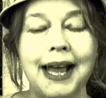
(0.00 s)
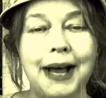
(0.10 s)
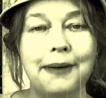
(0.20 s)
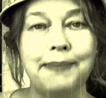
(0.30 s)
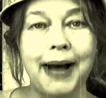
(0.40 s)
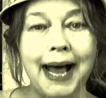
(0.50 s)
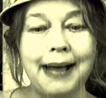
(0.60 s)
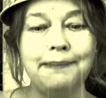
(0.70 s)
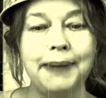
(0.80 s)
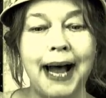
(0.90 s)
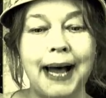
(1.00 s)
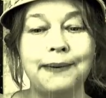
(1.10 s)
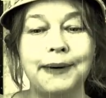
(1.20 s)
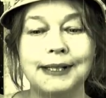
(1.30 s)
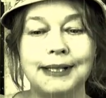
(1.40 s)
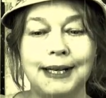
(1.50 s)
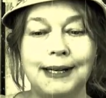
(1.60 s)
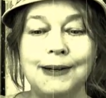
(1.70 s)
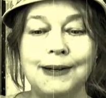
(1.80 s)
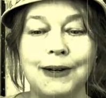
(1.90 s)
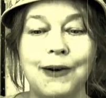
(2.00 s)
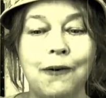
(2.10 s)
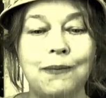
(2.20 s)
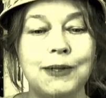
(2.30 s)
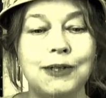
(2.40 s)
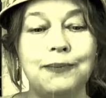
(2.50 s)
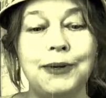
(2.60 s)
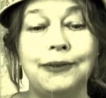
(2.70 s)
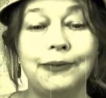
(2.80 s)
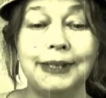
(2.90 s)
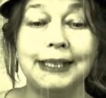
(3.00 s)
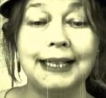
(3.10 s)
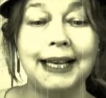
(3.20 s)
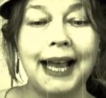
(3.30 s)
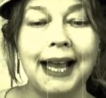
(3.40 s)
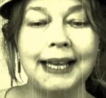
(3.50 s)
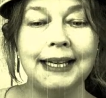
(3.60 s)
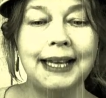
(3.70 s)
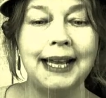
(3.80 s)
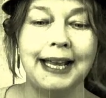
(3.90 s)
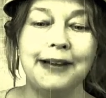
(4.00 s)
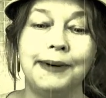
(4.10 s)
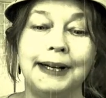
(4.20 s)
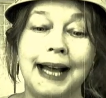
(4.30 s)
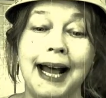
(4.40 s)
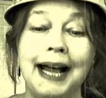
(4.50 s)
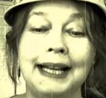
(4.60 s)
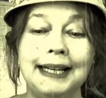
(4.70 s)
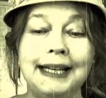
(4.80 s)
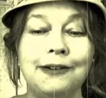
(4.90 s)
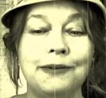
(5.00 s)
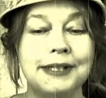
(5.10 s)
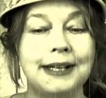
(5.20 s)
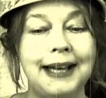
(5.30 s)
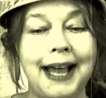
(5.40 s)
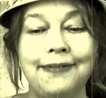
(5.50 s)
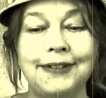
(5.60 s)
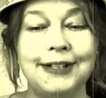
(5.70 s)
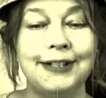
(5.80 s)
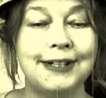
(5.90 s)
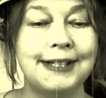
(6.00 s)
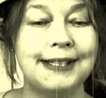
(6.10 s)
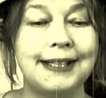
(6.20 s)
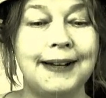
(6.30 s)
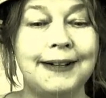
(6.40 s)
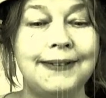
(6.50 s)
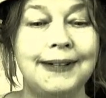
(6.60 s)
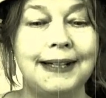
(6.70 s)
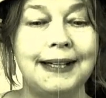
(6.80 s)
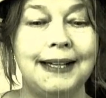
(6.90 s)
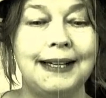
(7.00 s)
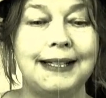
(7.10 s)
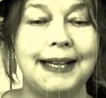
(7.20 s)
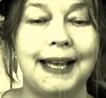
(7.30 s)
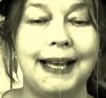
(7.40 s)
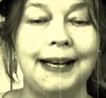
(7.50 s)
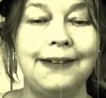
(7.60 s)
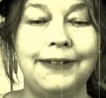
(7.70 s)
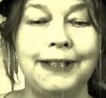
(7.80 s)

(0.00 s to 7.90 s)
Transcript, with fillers: by, whiles de unicorn sputin' wid de lion, and while de hyena was a laughin' ter herself, de elephant